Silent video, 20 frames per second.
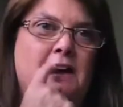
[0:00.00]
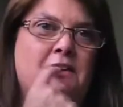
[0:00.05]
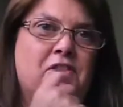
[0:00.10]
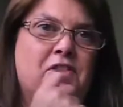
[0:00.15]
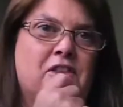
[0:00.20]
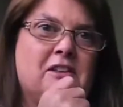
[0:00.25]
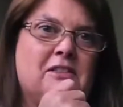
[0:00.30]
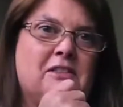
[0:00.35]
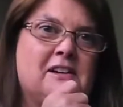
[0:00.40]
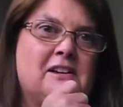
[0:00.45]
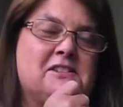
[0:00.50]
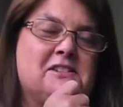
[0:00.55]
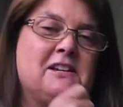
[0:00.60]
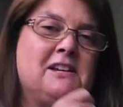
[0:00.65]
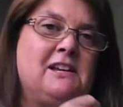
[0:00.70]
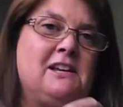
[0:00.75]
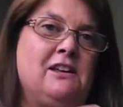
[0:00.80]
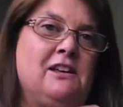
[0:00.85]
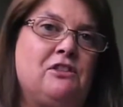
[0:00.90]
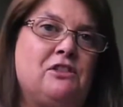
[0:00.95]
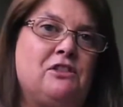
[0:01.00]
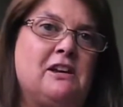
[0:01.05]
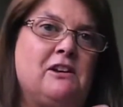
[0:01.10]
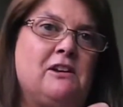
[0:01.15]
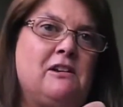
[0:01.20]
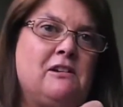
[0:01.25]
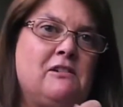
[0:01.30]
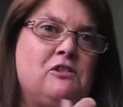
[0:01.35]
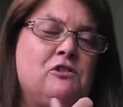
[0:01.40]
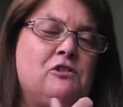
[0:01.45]
I think that's a key
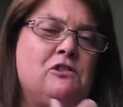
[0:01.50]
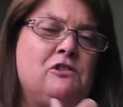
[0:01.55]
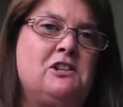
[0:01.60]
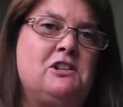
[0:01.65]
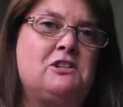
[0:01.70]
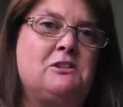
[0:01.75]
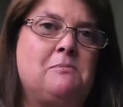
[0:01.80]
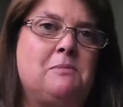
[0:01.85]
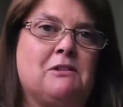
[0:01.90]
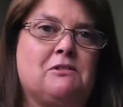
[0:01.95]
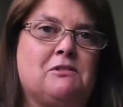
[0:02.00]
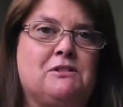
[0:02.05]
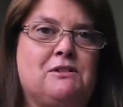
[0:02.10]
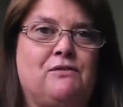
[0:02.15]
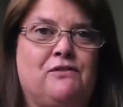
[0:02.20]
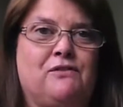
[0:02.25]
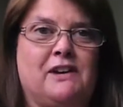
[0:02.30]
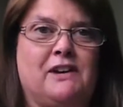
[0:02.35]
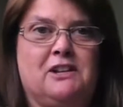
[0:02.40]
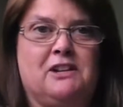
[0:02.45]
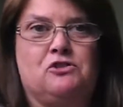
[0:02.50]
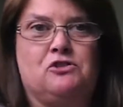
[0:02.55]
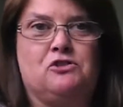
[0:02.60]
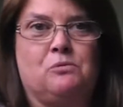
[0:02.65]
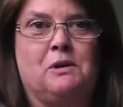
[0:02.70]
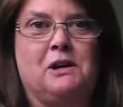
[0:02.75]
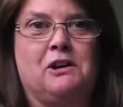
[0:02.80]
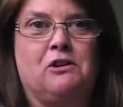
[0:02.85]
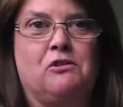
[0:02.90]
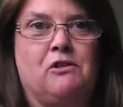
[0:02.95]
thing. You need to be able to find your
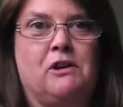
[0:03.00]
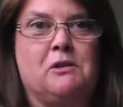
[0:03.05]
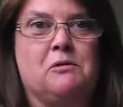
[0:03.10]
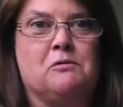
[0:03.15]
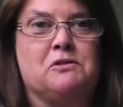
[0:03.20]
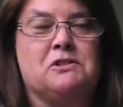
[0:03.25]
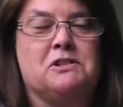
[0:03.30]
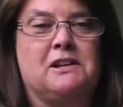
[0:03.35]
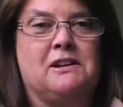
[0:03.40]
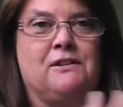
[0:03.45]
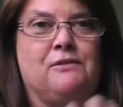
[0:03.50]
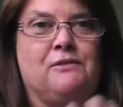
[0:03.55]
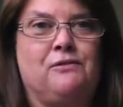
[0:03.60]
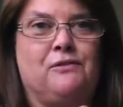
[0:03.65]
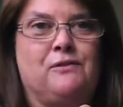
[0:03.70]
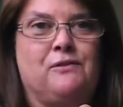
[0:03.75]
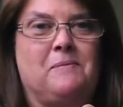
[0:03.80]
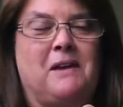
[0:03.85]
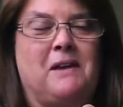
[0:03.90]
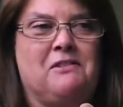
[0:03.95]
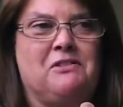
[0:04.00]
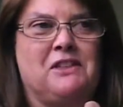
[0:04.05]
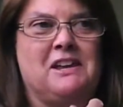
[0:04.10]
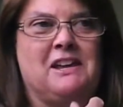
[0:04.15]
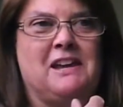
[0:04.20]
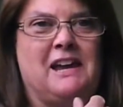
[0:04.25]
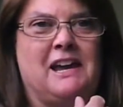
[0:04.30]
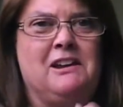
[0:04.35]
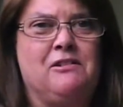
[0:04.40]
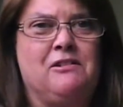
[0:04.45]
way around. And if I
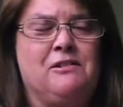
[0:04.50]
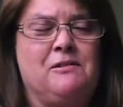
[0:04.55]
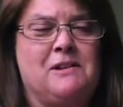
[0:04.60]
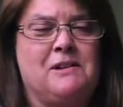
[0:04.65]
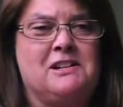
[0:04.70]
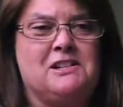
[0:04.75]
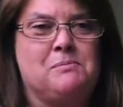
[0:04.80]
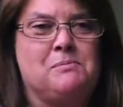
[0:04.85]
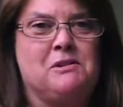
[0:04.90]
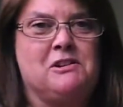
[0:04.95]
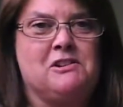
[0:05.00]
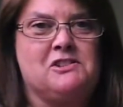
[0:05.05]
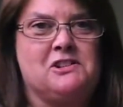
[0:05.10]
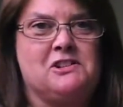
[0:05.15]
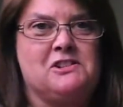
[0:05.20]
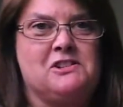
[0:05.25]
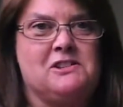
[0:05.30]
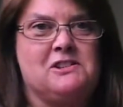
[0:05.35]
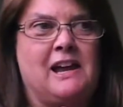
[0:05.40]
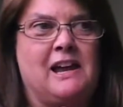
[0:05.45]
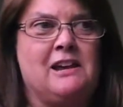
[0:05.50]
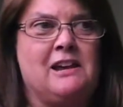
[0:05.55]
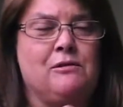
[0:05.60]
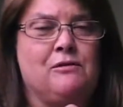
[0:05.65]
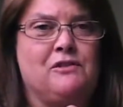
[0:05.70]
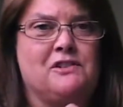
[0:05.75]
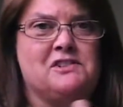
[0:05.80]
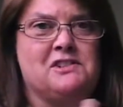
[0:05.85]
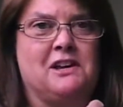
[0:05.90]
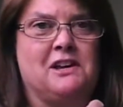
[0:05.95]
think any experiences that any
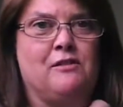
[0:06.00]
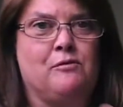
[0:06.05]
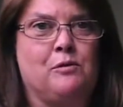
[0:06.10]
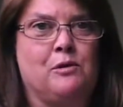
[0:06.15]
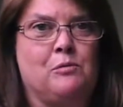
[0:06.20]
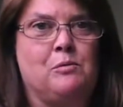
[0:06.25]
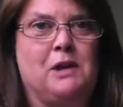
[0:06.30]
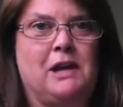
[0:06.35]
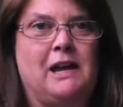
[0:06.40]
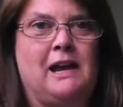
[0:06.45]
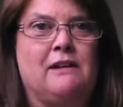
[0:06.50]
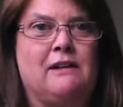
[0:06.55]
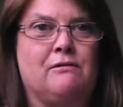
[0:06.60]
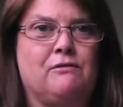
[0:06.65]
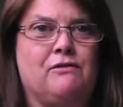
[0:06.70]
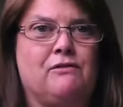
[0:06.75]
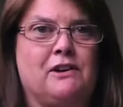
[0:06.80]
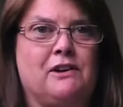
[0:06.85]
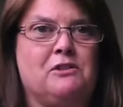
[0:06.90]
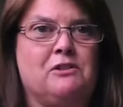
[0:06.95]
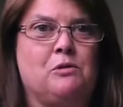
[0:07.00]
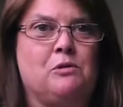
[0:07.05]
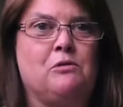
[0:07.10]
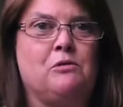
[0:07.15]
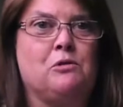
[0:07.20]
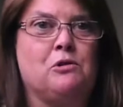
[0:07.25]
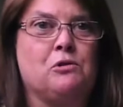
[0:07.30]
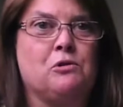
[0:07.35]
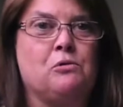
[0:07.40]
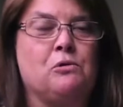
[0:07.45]
of us have where we can't find where
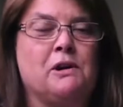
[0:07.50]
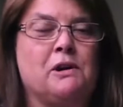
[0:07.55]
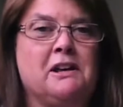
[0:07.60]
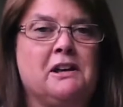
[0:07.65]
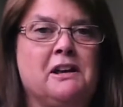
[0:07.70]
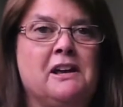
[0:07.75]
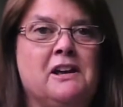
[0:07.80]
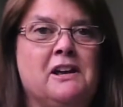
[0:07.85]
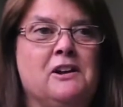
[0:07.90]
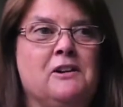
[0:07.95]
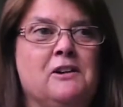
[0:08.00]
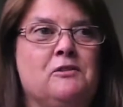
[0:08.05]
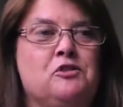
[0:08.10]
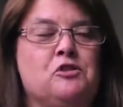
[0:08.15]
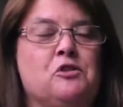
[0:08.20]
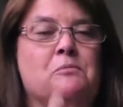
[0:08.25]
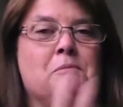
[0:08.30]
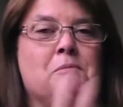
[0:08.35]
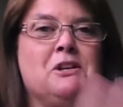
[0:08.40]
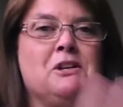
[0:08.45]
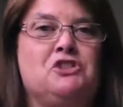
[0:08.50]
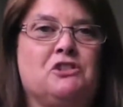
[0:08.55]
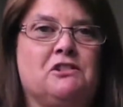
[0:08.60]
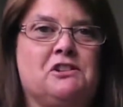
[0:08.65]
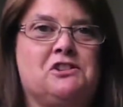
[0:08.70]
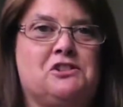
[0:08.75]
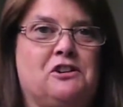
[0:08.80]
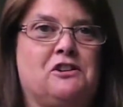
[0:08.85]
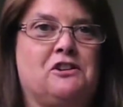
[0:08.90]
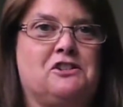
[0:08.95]
we're going, you immediately
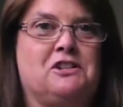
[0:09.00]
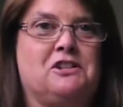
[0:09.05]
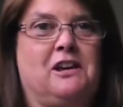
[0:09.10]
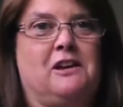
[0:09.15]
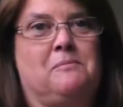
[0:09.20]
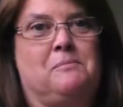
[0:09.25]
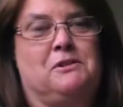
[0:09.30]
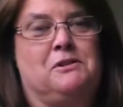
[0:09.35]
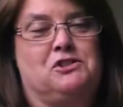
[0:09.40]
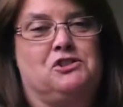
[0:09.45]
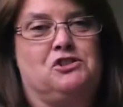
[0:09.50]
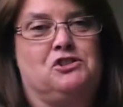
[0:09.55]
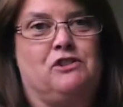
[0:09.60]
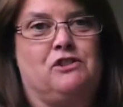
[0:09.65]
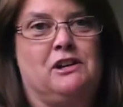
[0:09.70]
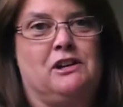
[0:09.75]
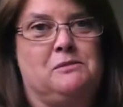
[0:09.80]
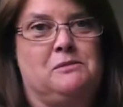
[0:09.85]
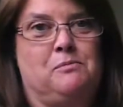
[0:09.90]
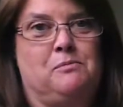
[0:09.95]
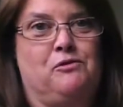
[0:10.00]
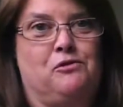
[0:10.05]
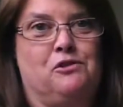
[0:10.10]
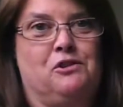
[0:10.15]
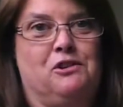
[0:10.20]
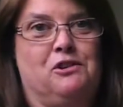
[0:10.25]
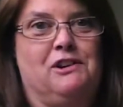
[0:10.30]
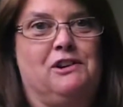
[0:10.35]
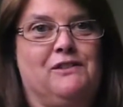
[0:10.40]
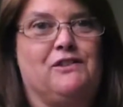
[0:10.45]
start to get a bit stressed before
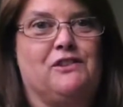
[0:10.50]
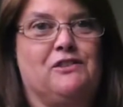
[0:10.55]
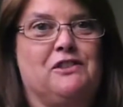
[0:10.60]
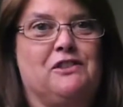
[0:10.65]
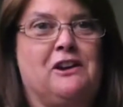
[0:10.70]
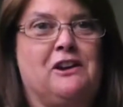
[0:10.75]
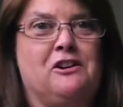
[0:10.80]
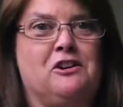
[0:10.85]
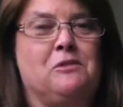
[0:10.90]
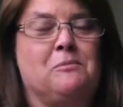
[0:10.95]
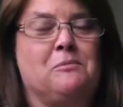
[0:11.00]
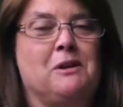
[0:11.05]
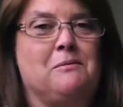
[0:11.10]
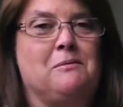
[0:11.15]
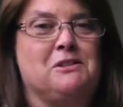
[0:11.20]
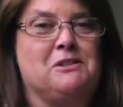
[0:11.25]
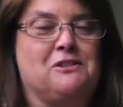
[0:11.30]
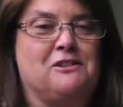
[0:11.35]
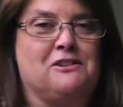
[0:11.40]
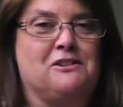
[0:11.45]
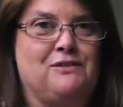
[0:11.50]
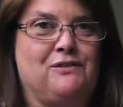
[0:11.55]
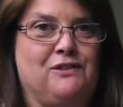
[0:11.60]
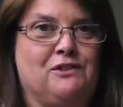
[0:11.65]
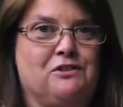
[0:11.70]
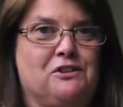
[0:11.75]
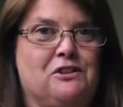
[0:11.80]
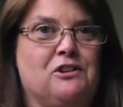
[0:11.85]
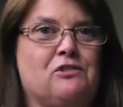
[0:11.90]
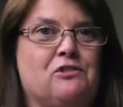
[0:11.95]
you're even there. You might be starting to
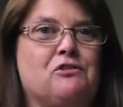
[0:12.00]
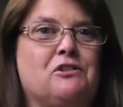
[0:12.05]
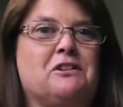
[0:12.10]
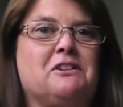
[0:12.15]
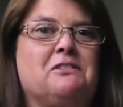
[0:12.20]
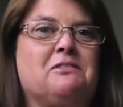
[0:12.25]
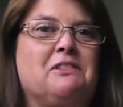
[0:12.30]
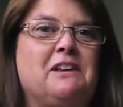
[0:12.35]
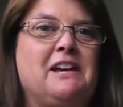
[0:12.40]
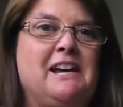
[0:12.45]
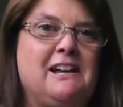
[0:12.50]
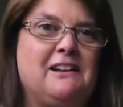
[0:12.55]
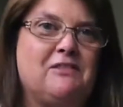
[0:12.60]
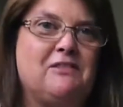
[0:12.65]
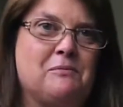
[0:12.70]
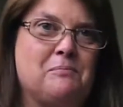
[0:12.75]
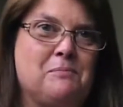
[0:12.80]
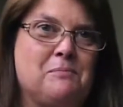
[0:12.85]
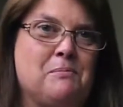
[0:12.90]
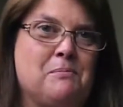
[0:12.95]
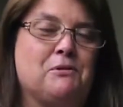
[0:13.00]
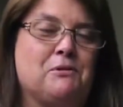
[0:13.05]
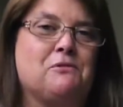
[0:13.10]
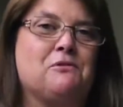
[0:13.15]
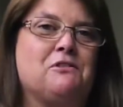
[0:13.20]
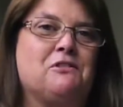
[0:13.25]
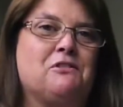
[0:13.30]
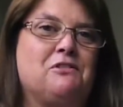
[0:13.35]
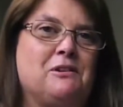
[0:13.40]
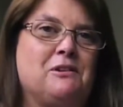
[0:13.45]
feel that you're running late, that people are
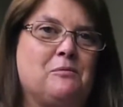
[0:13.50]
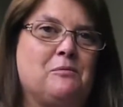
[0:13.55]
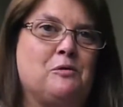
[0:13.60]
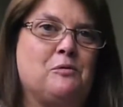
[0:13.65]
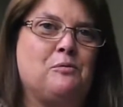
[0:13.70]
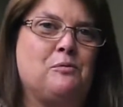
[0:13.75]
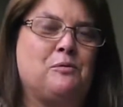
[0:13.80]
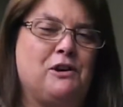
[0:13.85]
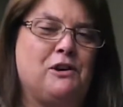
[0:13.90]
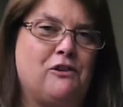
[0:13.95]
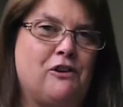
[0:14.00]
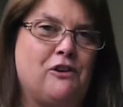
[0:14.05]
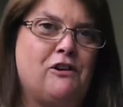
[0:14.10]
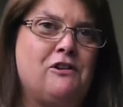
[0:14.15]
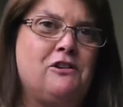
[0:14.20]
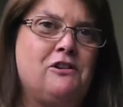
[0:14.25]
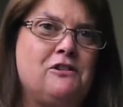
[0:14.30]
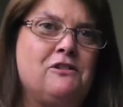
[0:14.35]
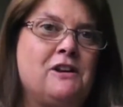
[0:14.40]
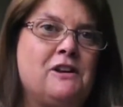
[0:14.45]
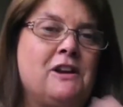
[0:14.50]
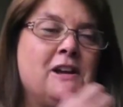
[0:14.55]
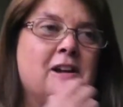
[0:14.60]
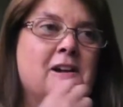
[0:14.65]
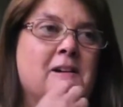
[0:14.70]
going to think, well, where are you?